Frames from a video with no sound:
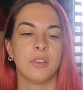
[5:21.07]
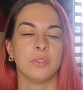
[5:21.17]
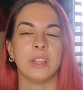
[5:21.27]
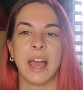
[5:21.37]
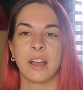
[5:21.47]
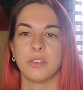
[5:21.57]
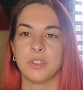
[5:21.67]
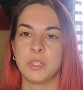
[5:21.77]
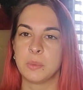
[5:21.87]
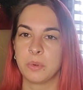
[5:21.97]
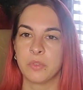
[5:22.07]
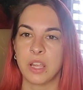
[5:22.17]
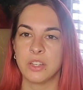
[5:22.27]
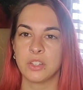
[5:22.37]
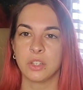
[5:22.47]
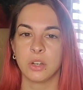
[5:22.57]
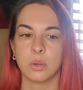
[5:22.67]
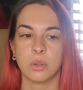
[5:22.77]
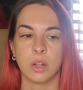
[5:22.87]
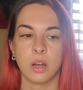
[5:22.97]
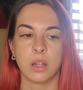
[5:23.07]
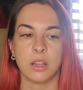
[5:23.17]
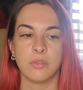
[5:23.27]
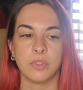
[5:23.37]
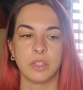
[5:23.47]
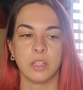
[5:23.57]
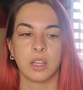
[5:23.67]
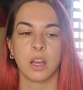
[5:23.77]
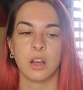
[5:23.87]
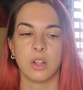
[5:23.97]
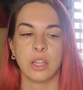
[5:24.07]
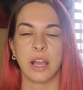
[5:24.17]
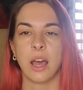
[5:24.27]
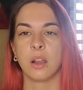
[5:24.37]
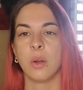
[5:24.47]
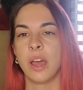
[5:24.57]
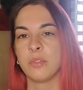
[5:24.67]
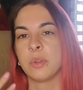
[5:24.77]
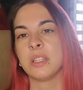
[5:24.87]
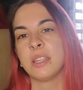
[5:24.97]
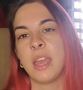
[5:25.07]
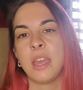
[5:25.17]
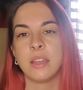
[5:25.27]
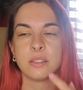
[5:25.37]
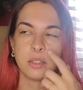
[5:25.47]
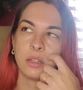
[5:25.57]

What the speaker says: lack of inspiration going on, and feeling like, oh, like I don't have what it takes.